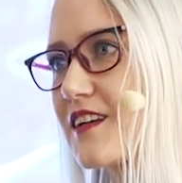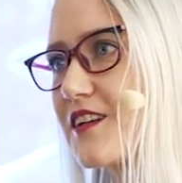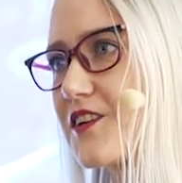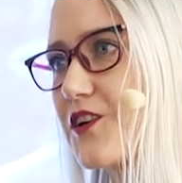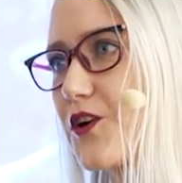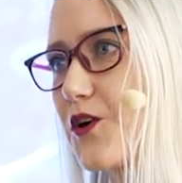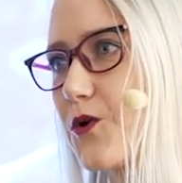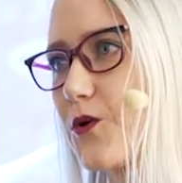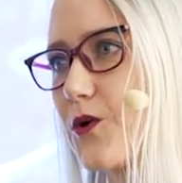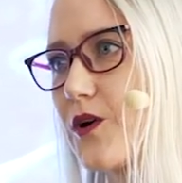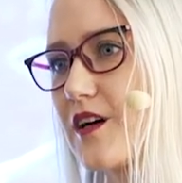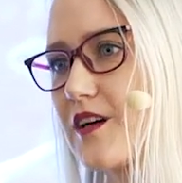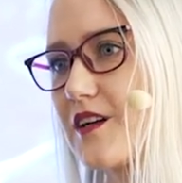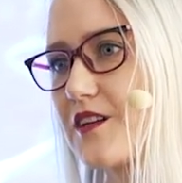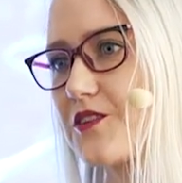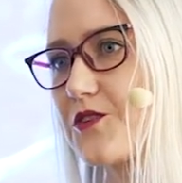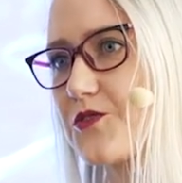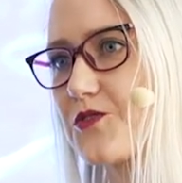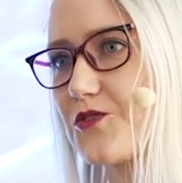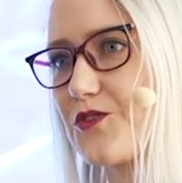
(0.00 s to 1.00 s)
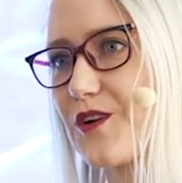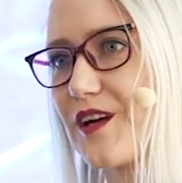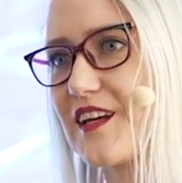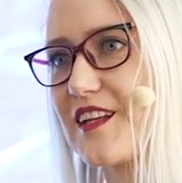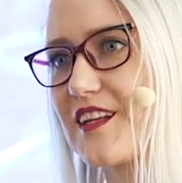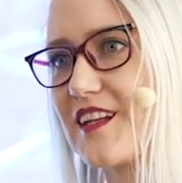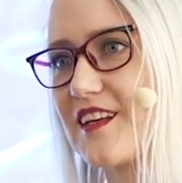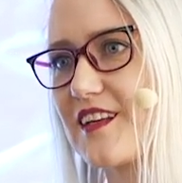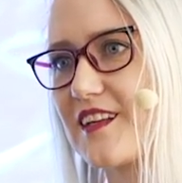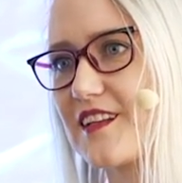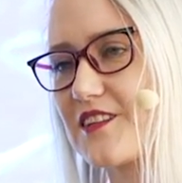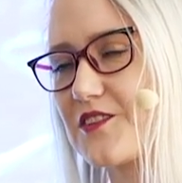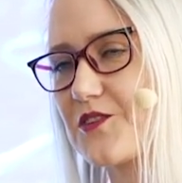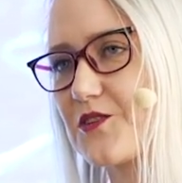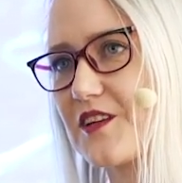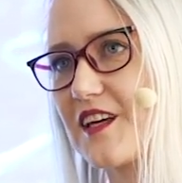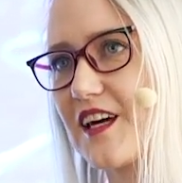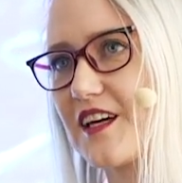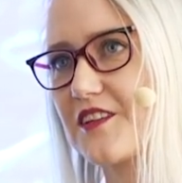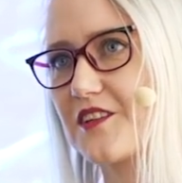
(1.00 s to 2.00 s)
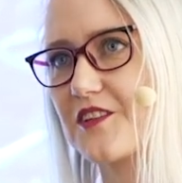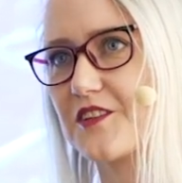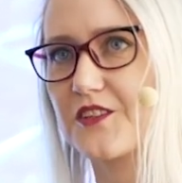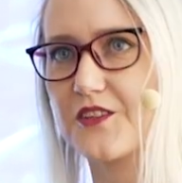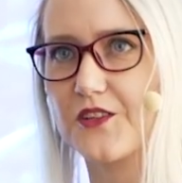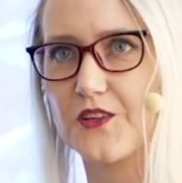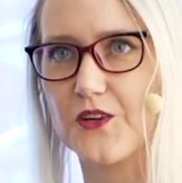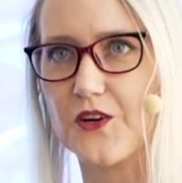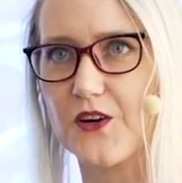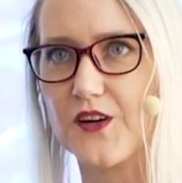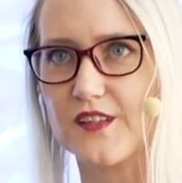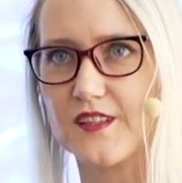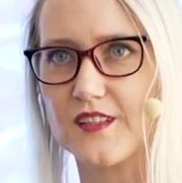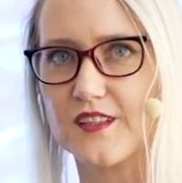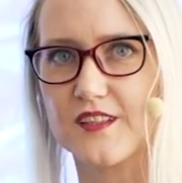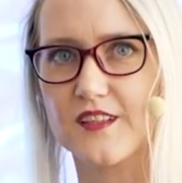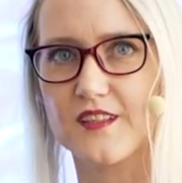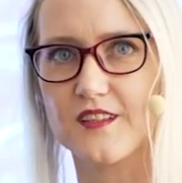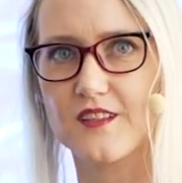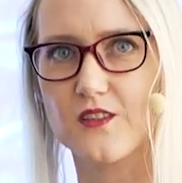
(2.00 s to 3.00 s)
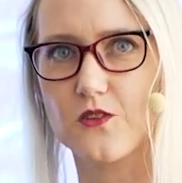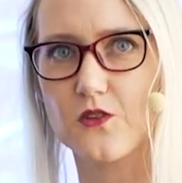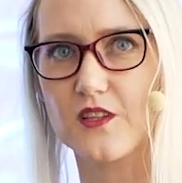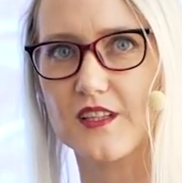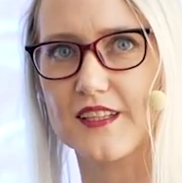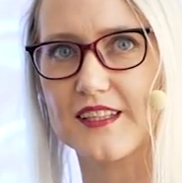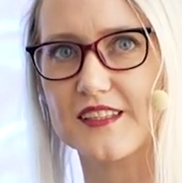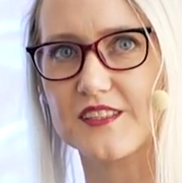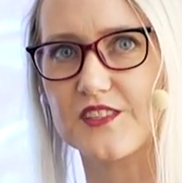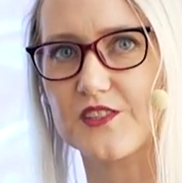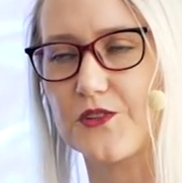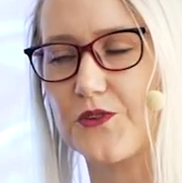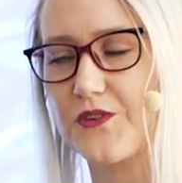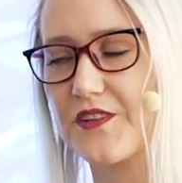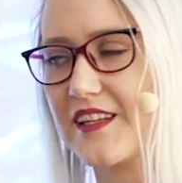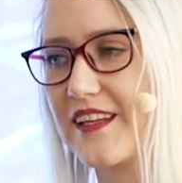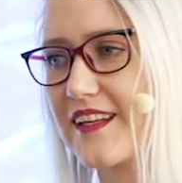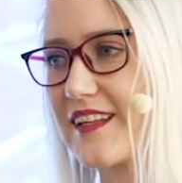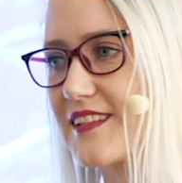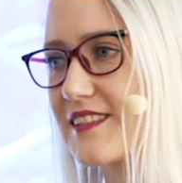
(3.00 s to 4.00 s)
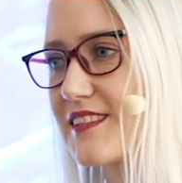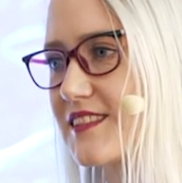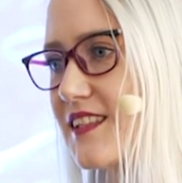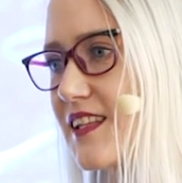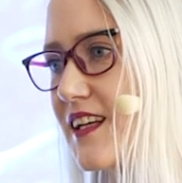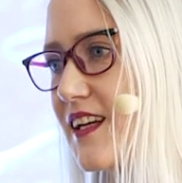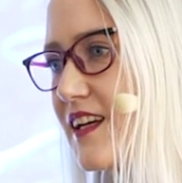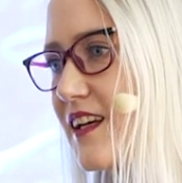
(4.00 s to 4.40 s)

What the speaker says: Go to training together to learn all these new things.